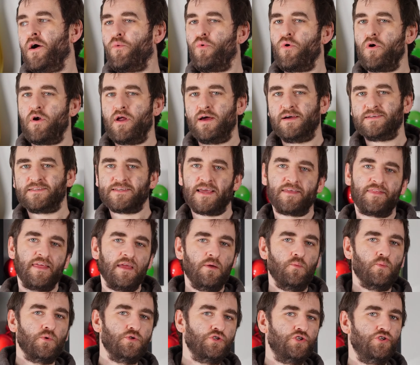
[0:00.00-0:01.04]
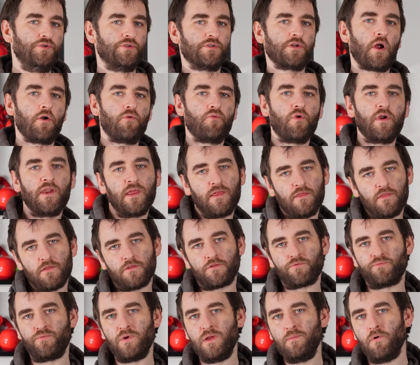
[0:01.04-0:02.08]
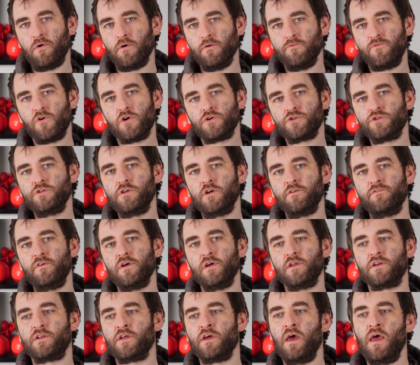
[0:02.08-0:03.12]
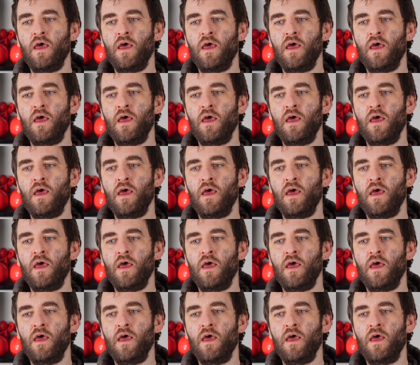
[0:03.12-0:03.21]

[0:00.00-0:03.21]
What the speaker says: Whereas I think once you start running the 3-ball version of it,